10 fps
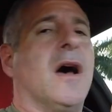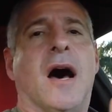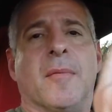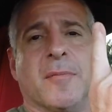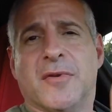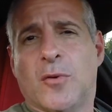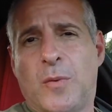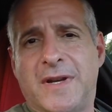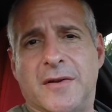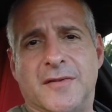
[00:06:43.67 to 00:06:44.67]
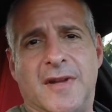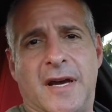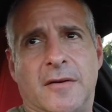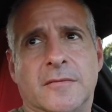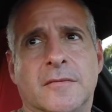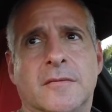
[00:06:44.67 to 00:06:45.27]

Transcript: I'm going to put the windows down.